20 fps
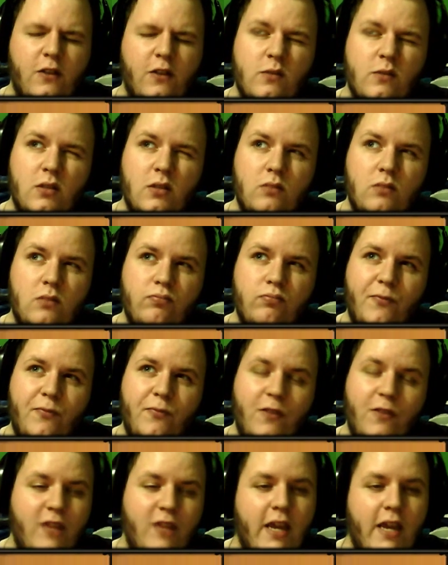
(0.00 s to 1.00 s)

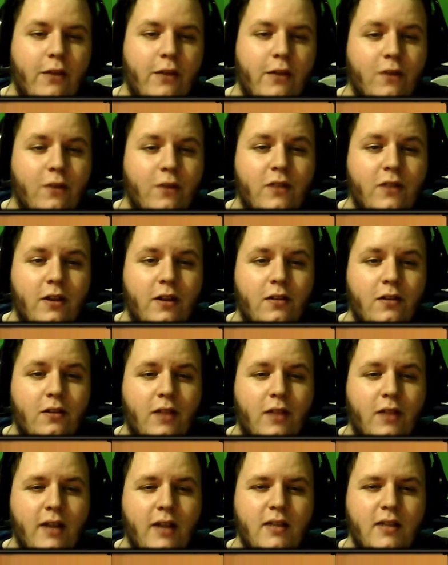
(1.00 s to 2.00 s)
58 Grift Clear
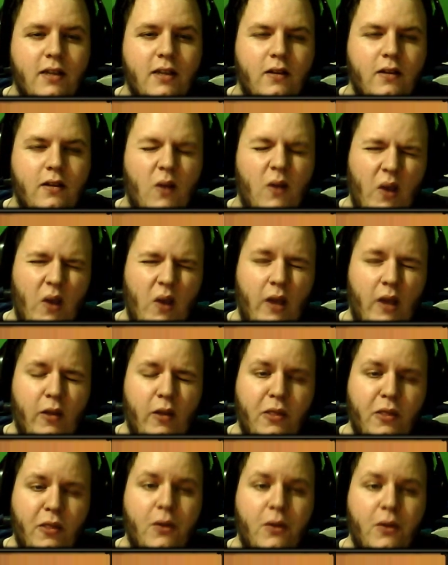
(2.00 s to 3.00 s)
that I did, I
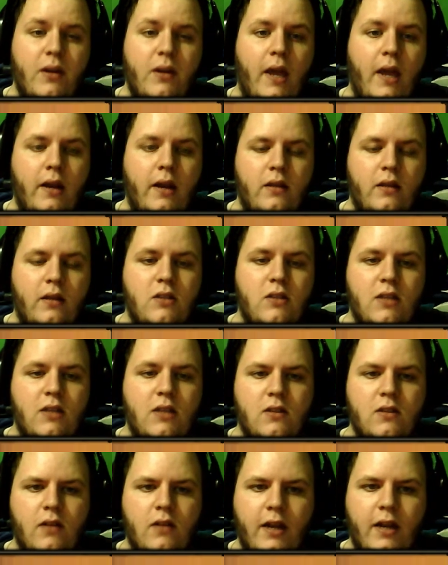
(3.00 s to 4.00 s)
think, third day into the
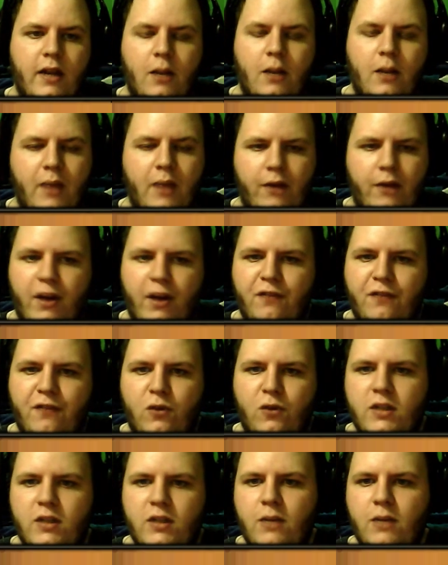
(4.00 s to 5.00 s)
season. I ended up getting ranked
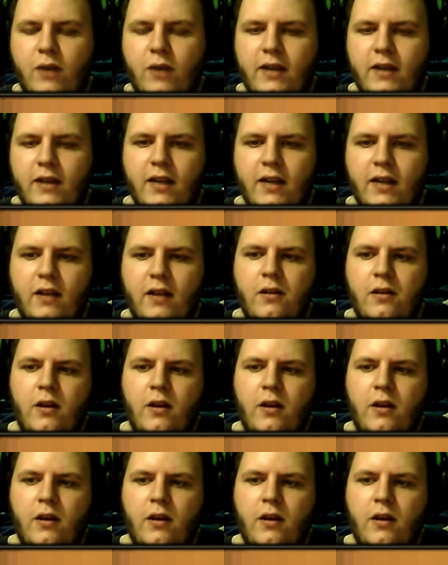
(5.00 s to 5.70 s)
14 when I did it.